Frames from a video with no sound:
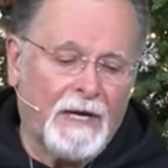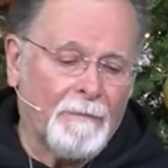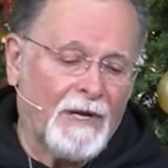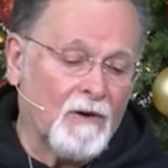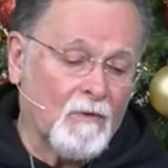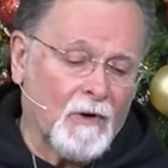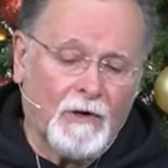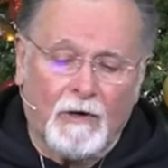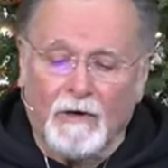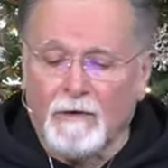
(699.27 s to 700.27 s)
a better
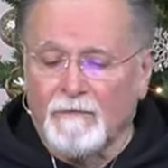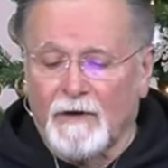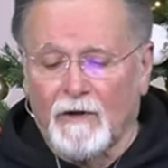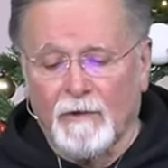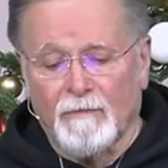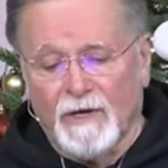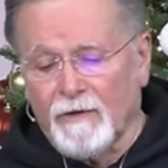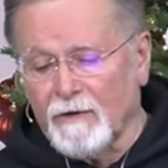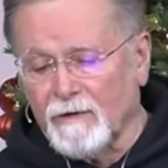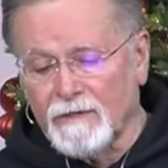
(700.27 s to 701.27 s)
worker, father,
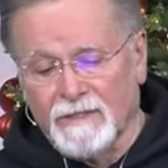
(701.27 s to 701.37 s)
mother,